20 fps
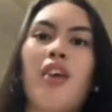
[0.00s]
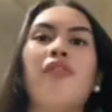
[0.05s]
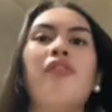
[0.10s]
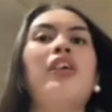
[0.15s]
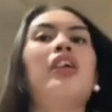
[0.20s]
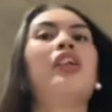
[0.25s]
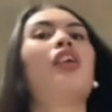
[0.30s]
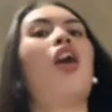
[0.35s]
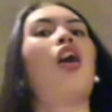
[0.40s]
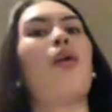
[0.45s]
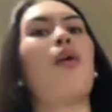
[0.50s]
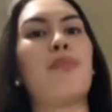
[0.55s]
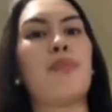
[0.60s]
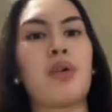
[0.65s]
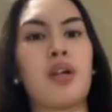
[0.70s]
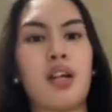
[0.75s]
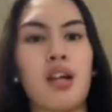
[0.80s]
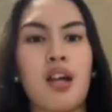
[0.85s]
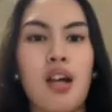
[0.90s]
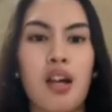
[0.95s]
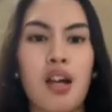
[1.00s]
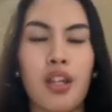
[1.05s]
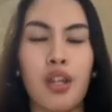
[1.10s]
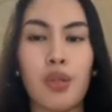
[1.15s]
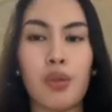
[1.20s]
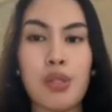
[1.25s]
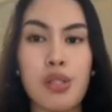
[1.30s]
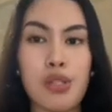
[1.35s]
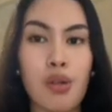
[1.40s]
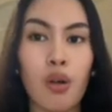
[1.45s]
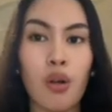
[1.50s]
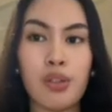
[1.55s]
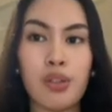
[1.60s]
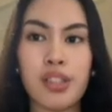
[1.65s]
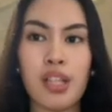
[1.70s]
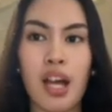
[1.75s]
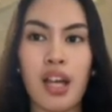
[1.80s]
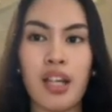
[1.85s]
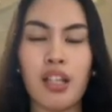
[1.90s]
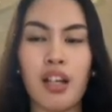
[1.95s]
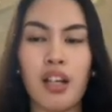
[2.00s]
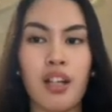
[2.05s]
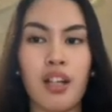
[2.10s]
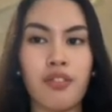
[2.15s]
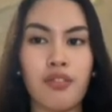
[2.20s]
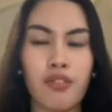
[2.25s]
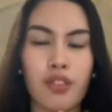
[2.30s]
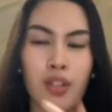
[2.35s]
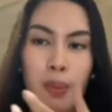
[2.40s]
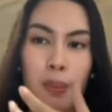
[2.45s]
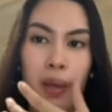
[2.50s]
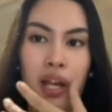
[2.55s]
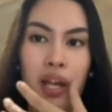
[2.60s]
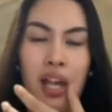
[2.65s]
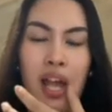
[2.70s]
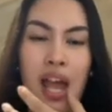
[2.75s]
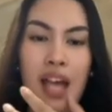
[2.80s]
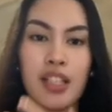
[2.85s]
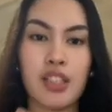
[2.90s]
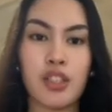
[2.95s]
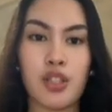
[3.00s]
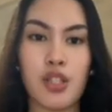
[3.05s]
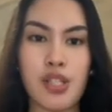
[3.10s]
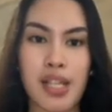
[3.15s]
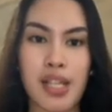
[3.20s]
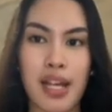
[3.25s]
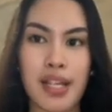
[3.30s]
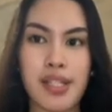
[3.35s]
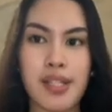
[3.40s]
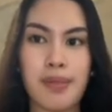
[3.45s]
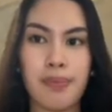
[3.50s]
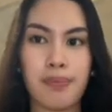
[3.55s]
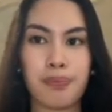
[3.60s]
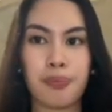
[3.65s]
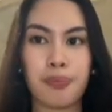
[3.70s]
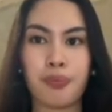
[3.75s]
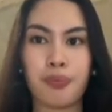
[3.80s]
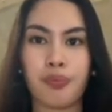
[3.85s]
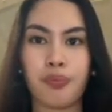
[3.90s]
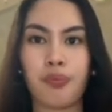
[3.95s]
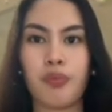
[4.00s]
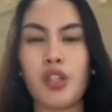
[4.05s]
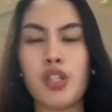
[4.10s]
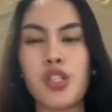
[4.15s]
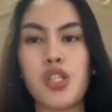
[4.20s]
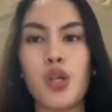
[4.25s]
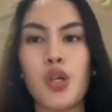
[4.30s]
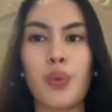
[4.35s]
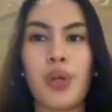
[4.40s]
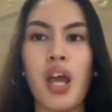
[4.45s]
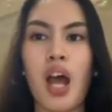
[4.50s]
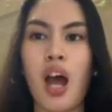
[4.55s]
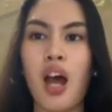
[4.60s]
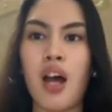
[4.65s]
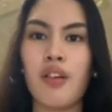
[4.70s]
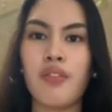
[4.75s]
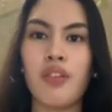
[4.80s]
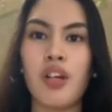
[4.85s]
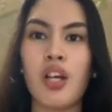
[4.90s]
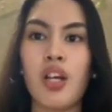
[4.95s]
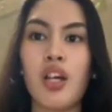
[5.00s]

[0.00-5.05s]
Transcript: filled up the results I got from my exercise. So we have